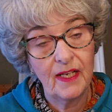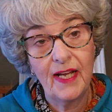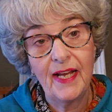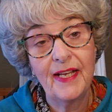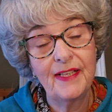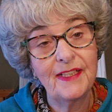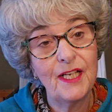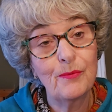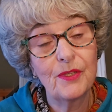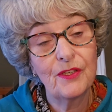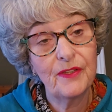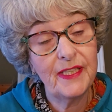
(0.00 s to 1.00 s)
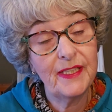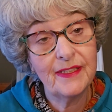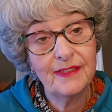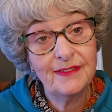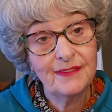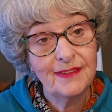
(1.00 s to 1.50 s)
and they were
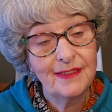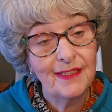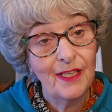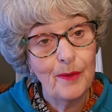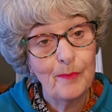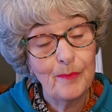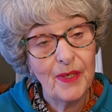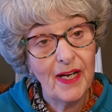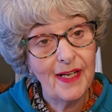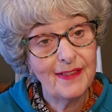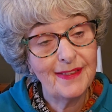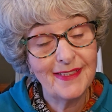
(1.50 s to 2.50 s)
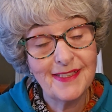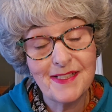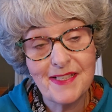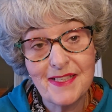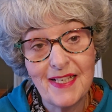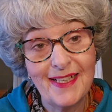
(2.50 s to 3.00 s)
greeted by
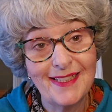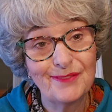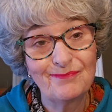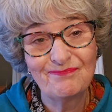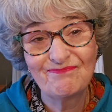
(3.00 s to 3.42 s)
things like,